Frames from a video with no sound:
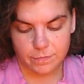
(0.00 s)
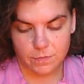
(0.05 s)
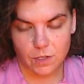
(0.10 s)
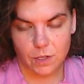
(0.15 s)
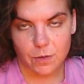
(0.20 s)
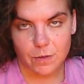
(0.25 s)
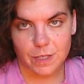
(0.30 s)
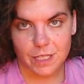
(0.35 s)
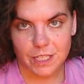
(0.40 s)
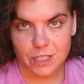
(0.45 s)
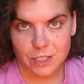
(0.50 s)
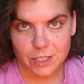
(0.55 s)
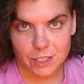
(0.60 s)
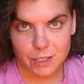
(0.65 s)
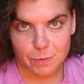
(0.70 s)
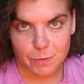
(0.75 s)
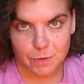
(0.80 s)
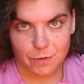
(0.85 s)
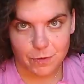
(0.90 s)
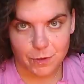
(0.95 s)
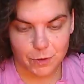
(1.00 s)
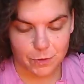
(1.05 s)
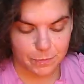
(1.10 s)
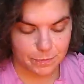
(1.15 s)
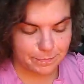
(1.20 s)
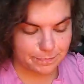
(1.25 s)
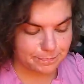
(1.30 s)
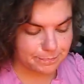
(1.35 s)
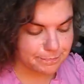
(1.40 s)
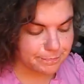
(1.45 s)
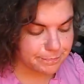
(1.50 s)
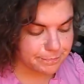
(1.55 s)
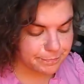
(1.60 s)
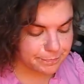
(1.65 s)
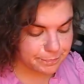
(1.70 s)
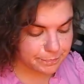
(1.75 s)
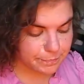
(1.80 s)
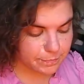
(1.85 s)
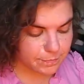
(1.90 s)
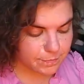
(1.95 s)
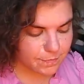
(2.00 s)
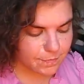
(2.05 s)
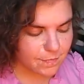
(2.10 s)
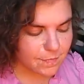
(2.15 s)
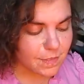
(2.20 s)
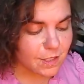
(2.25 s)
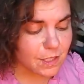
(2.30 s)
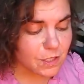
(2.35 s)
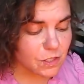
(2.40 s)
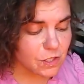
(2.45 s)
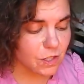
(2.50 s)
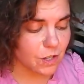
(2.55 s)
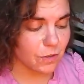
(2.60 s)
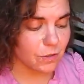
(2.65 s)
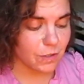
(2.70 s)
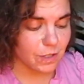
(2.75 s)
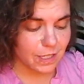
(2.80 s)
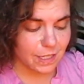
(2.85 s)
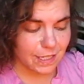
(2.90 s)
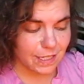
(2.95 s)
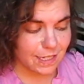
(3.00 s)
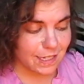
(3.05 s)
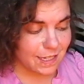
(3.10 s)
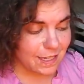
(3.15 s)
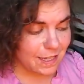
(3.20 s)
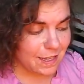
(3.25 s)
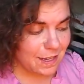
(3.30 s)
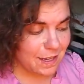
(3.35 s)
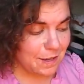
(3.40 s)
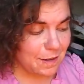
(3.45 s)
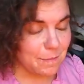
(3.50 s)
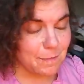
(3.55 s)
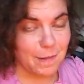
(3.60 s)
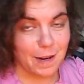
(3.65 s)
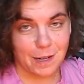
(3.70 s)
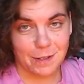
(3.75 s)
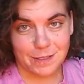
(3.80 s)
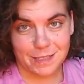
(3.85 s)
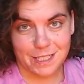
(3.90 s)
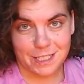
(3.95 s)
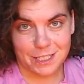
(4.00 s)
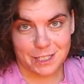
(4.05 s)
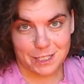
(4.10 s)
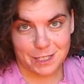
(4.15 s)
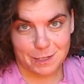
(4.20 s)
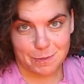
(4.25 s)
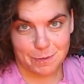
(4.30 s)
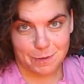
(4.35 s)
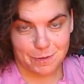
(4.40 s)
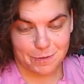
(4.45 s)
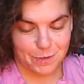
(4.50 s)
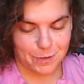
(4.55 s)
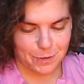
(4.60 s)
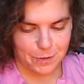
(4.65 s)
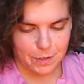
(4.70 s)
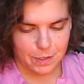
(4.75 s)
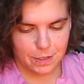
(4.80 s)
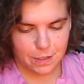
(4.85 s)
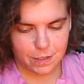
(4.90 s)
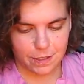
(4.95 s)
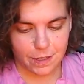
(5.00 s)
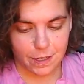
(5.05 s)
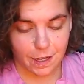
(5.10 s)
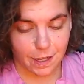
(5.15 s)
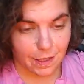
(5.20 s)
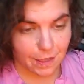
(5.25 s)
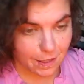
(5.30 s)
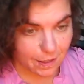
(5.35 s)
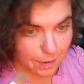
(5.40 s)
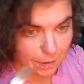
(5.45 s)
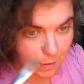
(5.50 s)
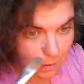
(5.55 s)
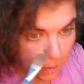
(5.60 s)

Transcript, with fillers: your relationship with food. So, my relationship with food. I think